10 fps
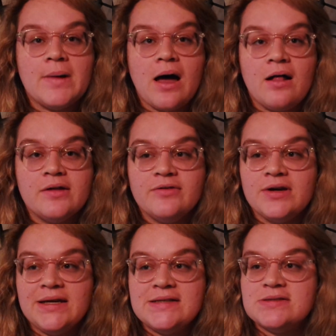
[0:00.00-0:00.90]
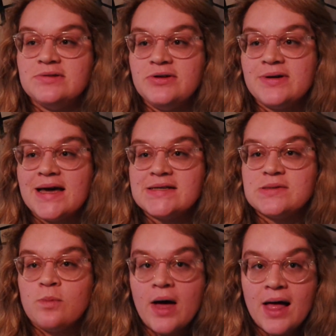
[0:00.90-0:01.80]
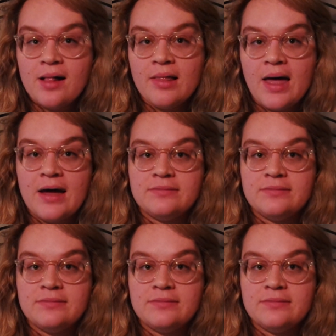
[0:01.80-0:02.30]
But Oliver needs Luke as well